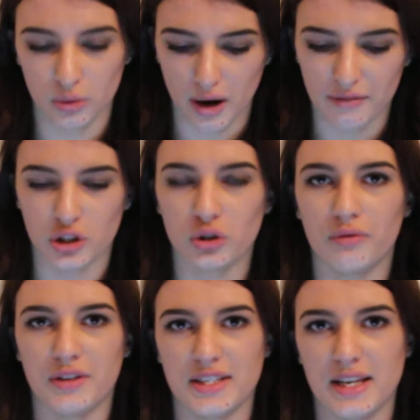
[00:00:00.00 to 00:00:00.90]
So we'll have a shot
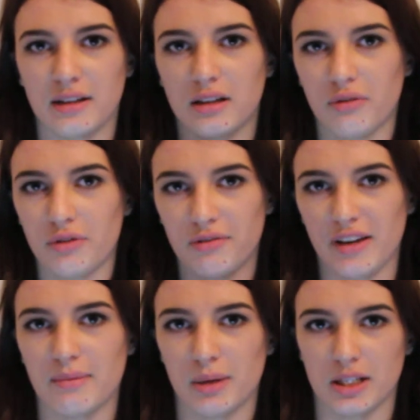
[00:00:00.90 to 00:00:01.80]
of the sink, of the
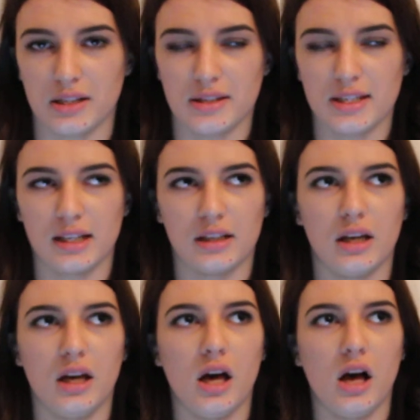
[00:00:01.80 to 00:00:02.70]
fake blood in the sink,
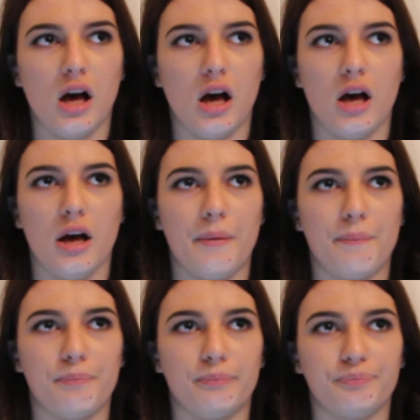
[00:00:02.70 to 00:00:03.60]

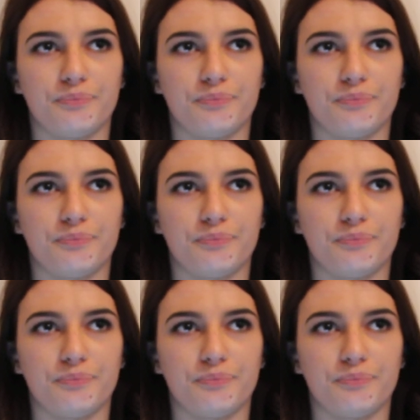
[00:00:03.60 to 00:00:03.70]
and